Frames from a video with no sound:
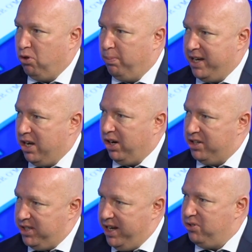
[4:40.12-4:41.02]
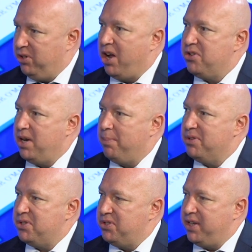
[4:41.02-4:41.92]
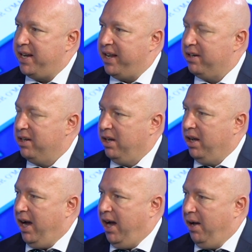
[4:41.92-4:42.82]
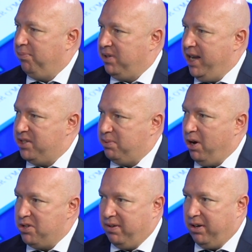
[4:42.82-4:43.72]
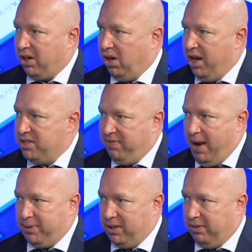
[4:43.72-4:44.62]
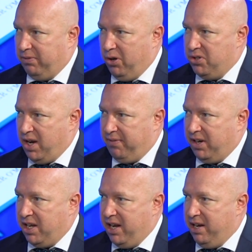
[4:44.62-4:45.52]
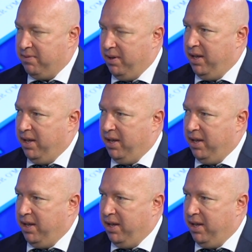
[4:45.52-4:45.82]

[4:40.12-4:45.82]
will be you've got to see through those numbers and see that, yes, most of the declines have happened in the first half of the year.